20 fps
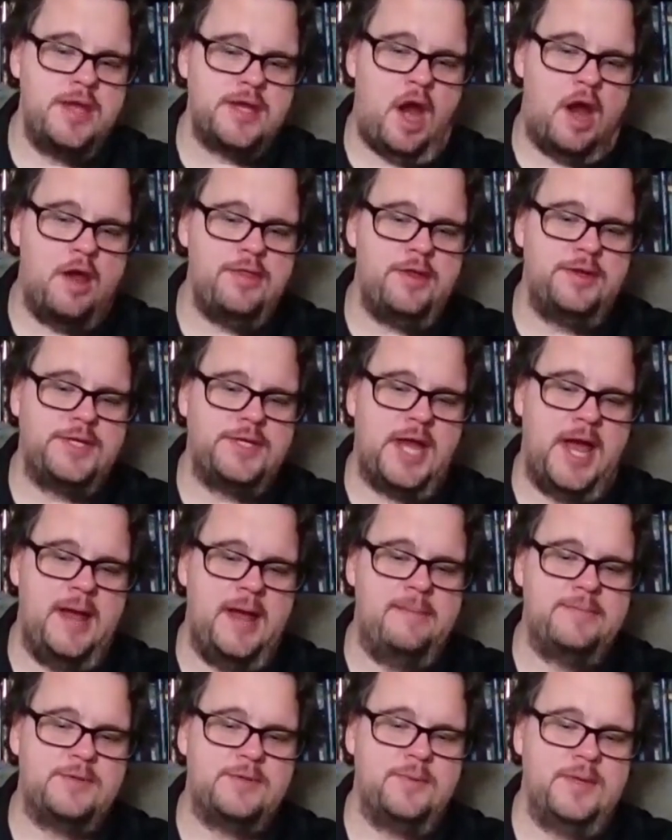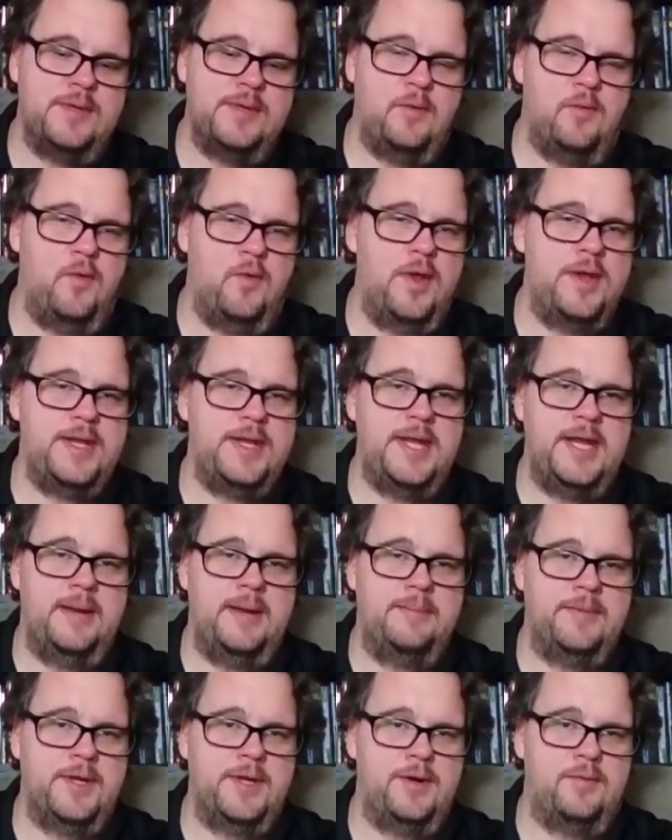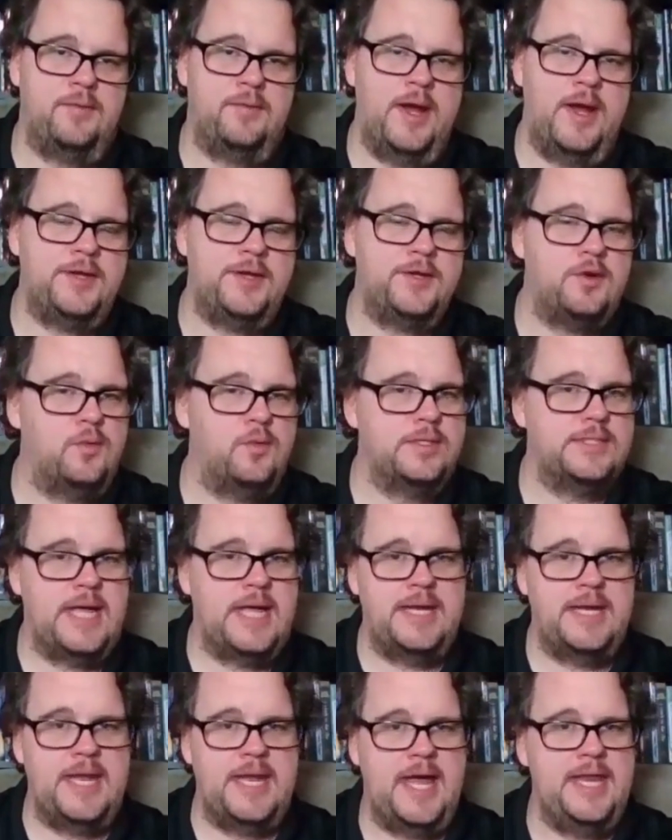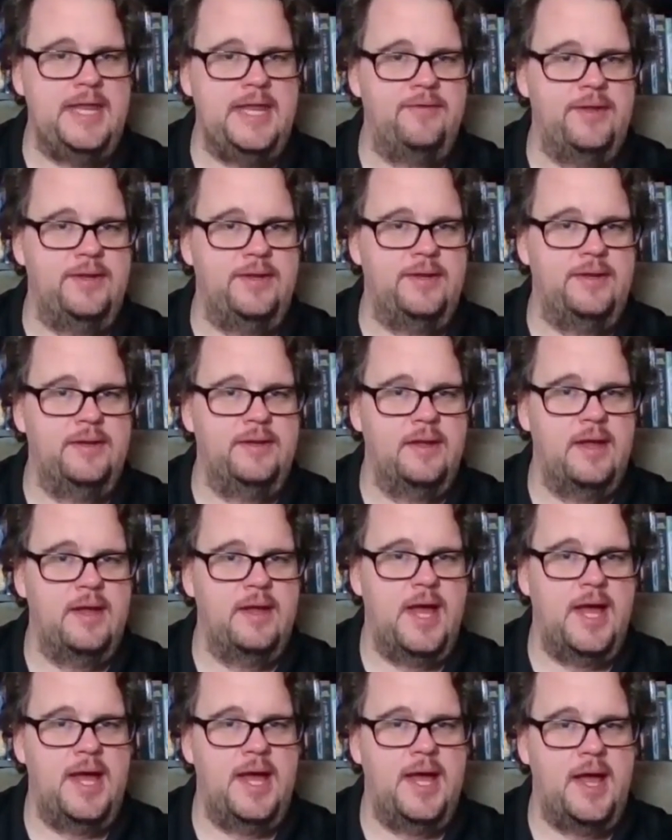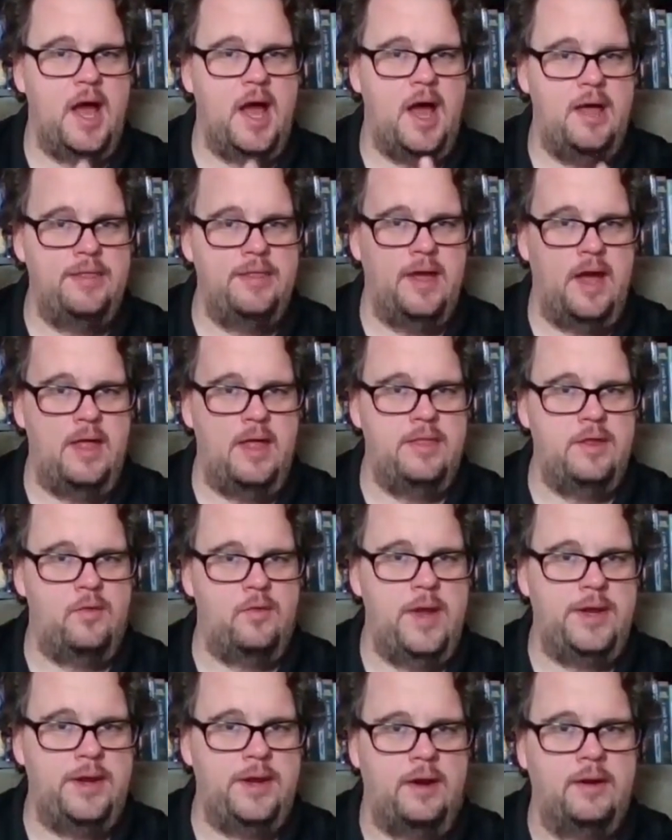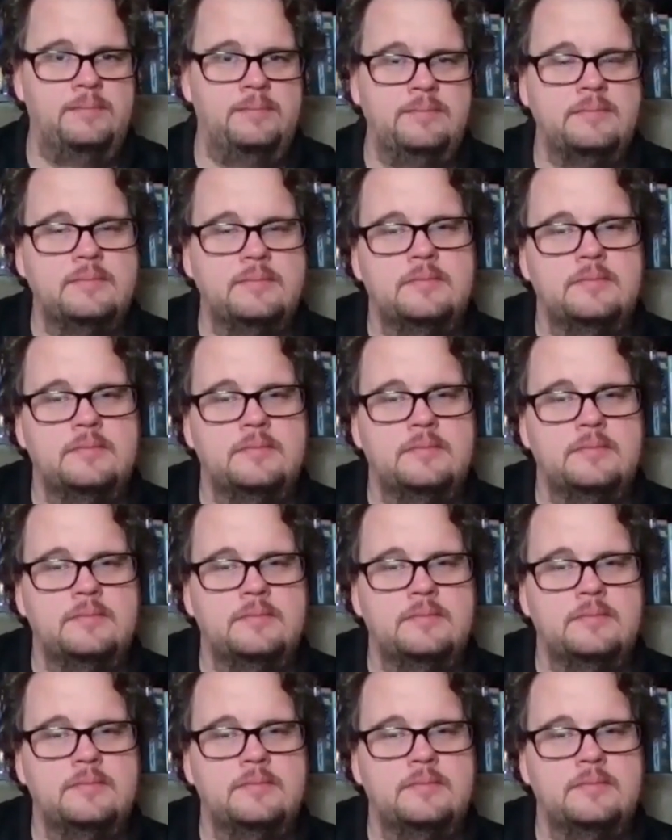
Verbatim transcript: Are there times where like one day I'm going to write, or was that not even on the radar?